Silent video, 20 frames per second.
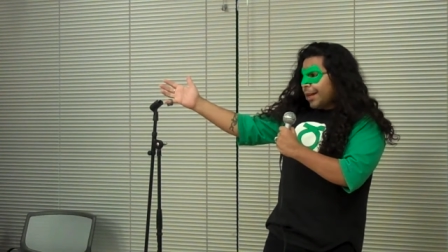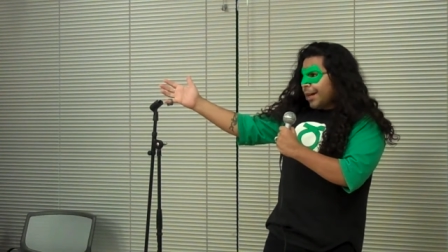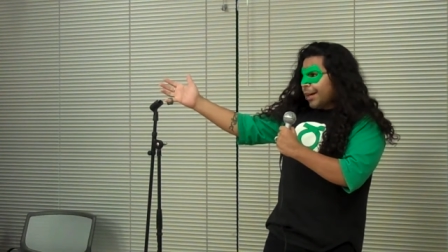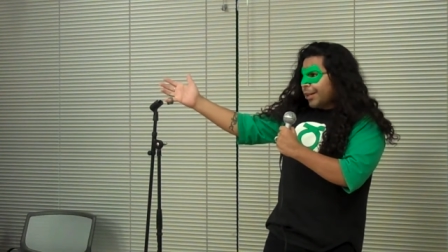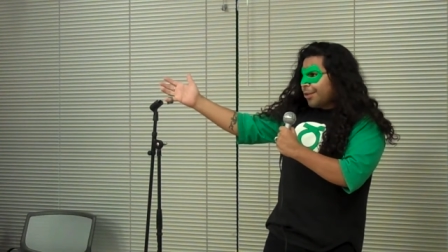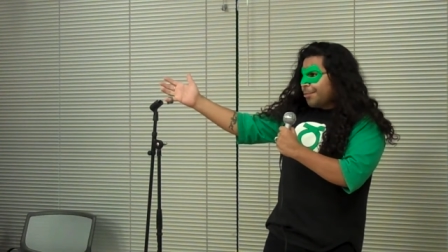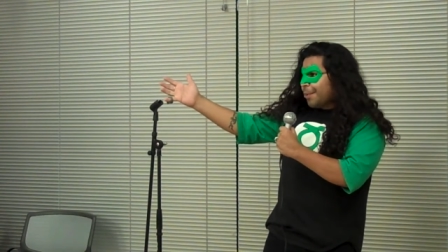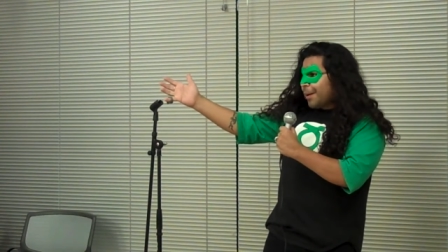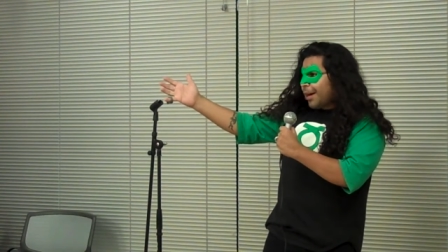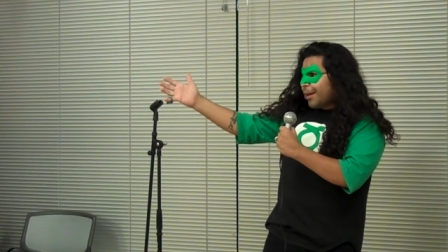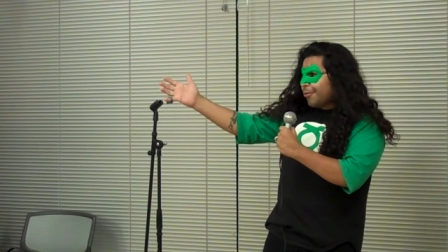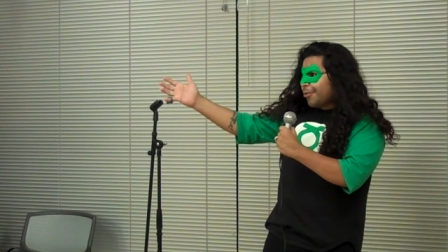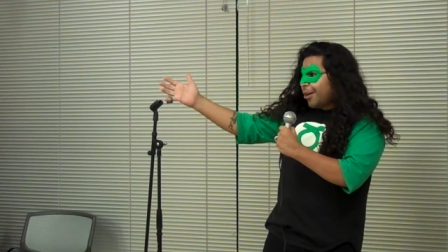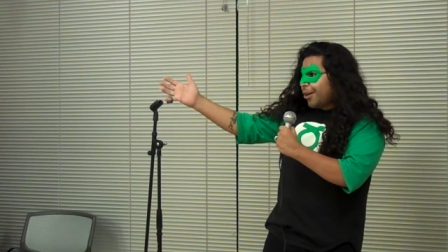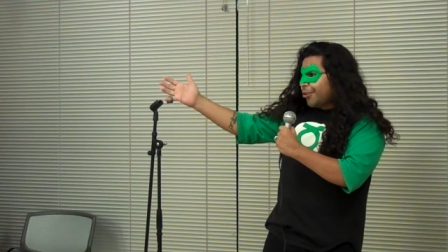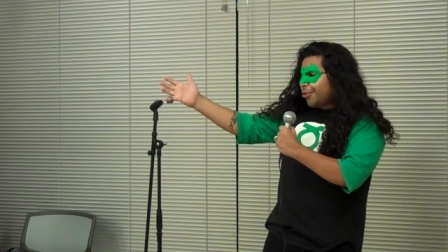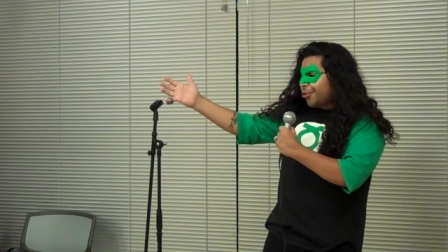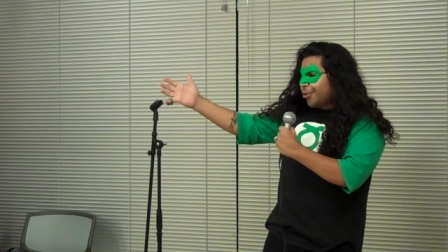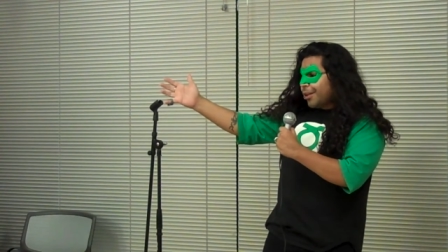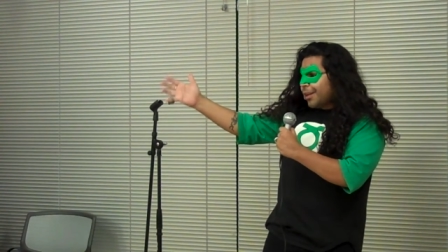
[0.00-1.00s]
occupying
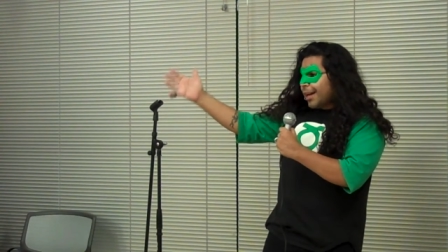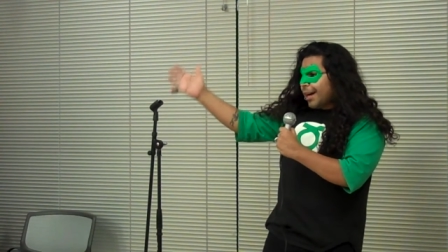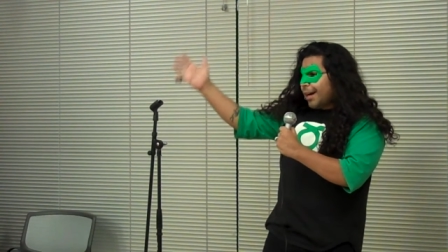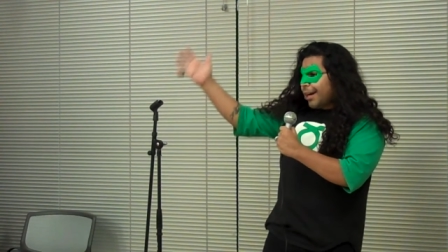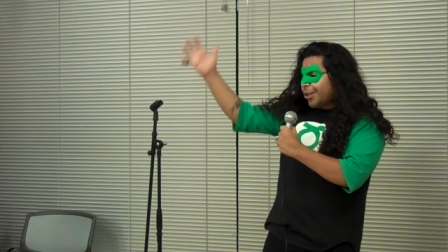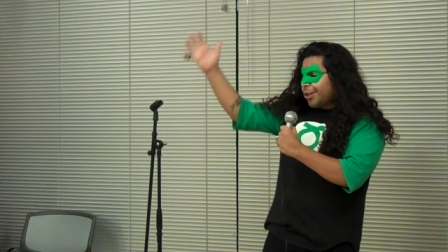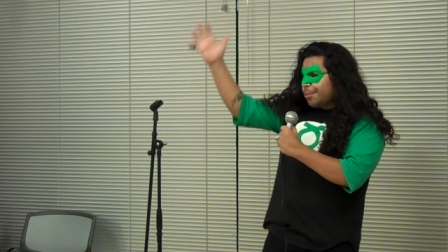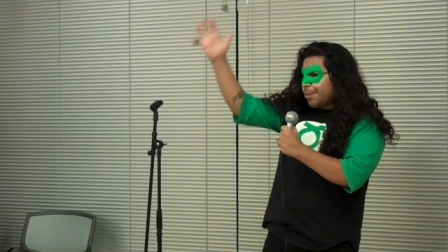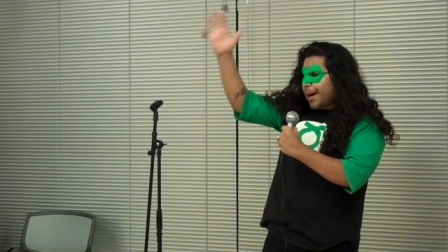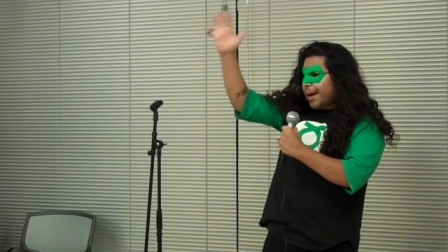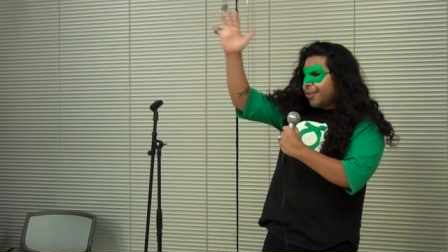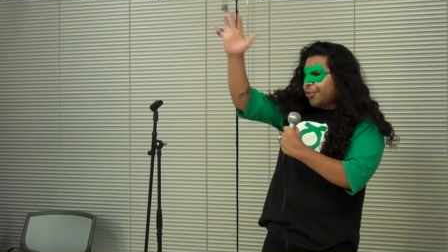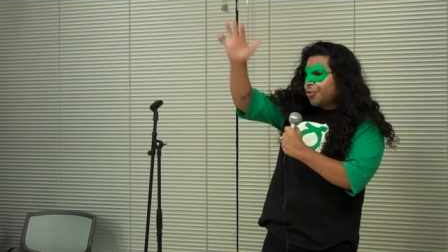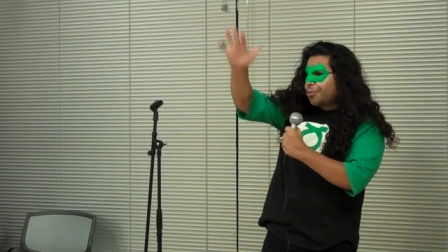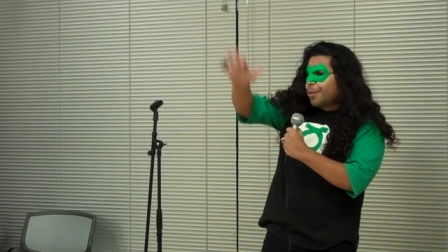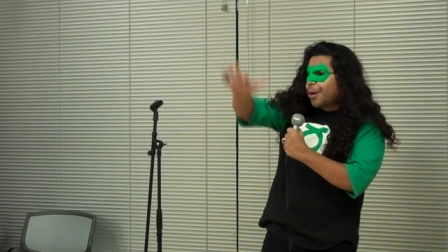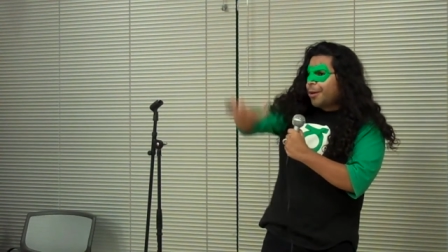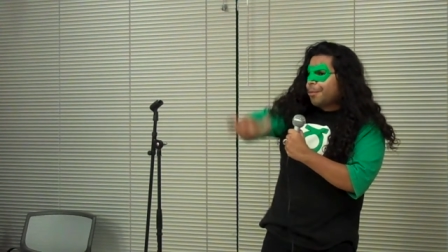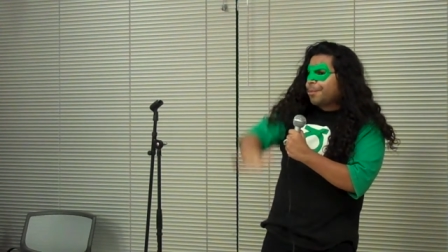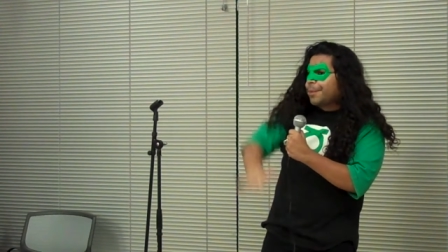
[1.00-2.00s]
Wall Street, occupy a
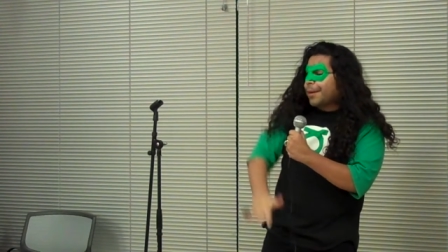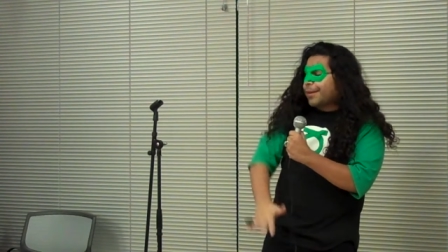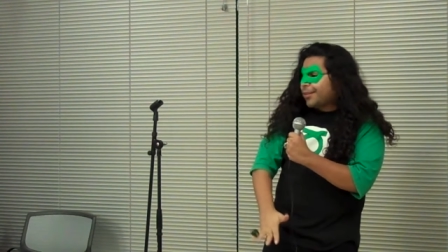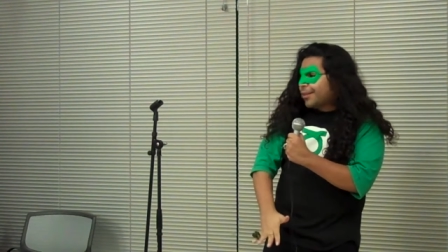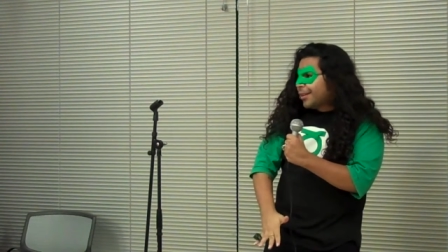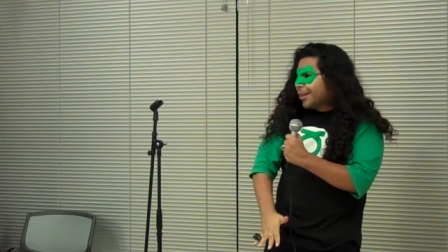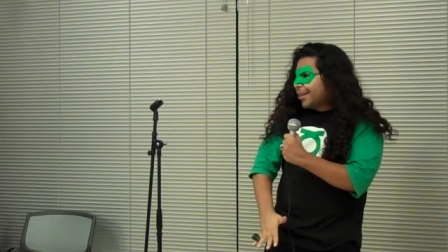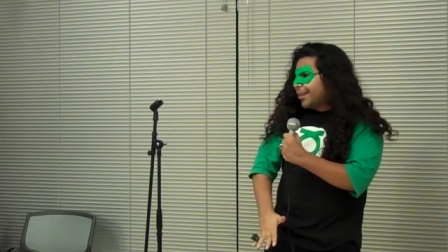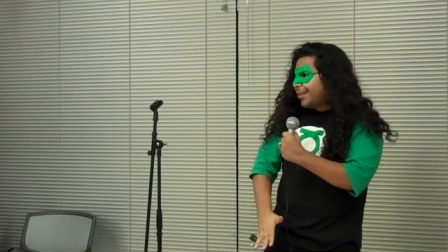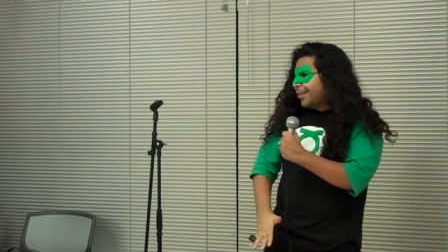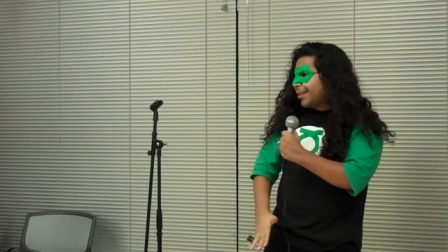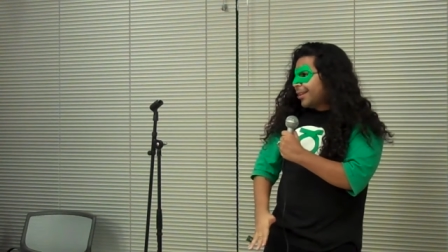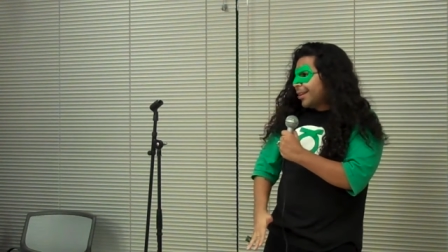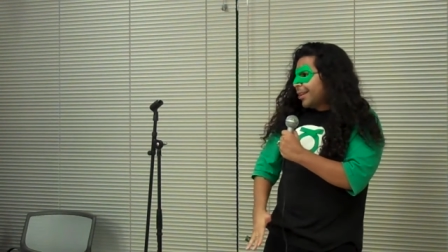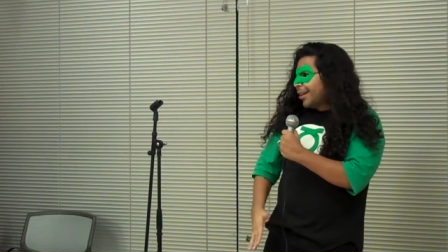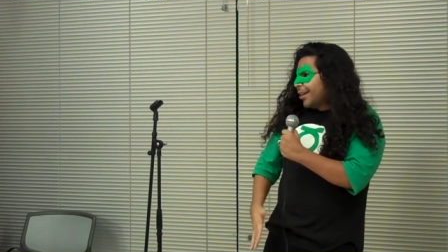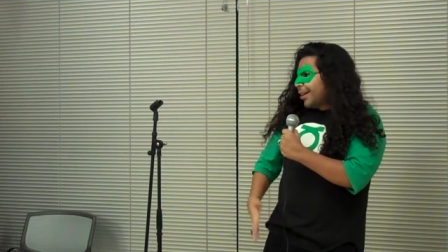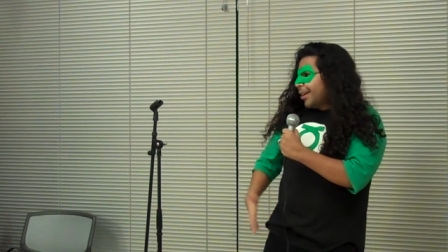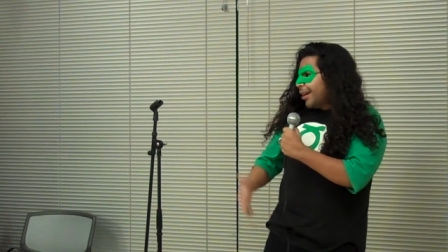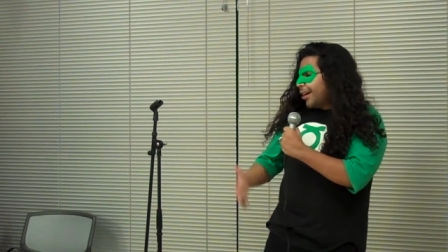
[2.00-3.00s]
small business.
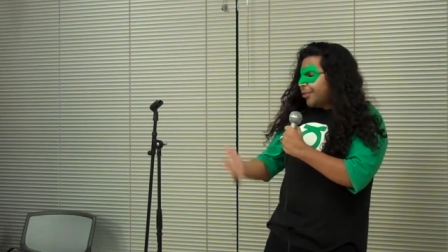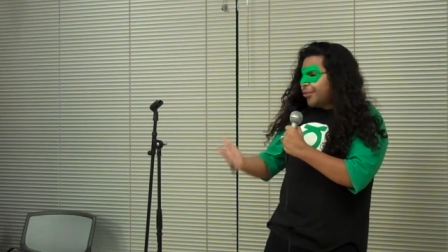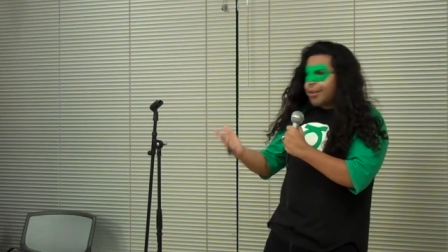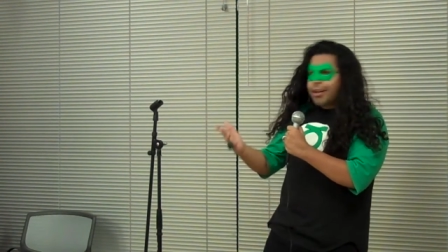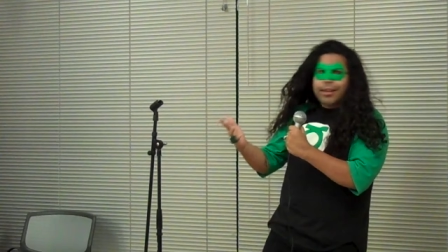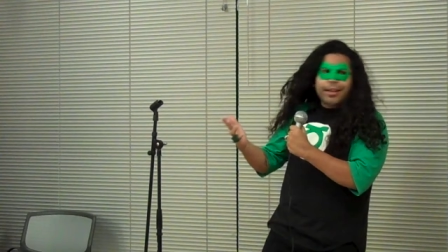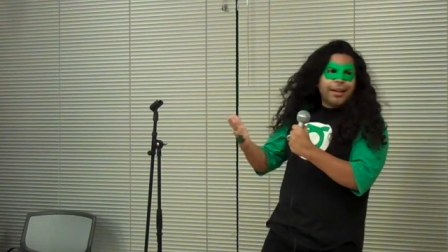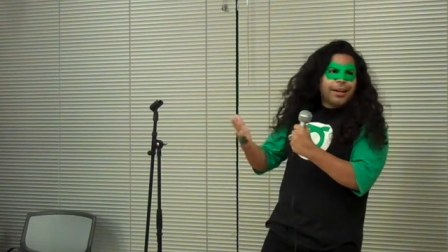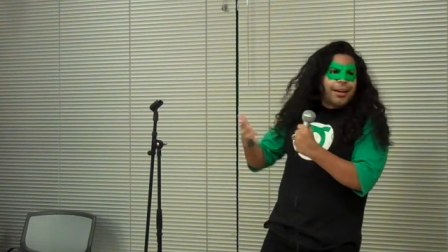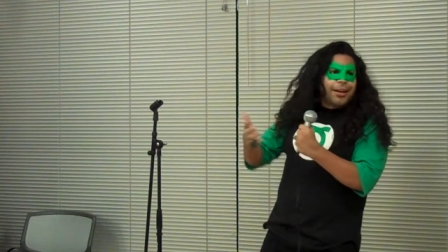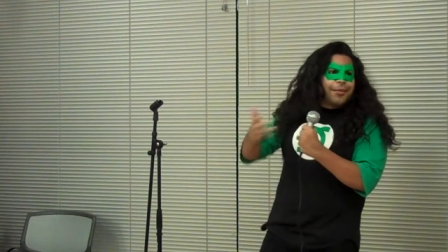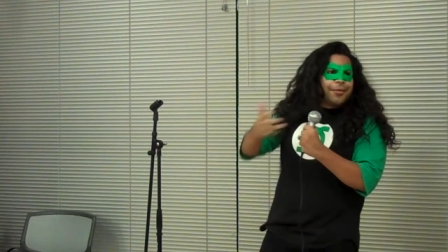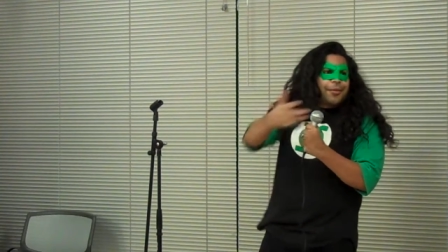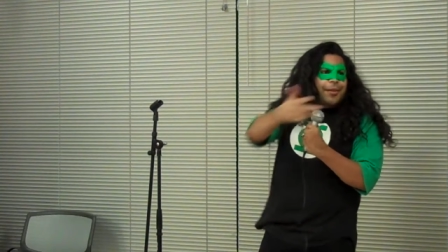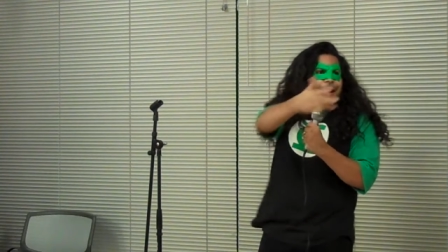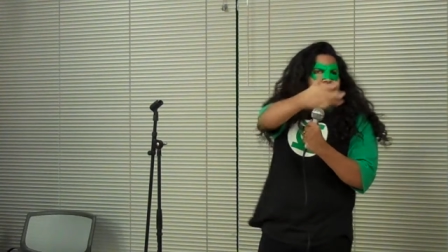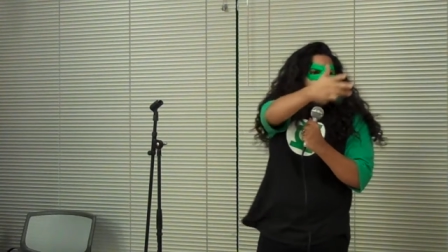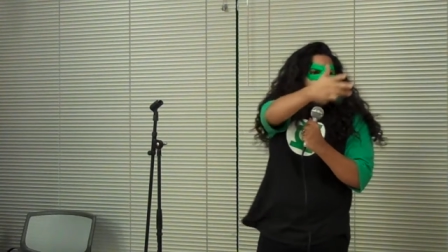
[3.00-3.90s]
I saw that on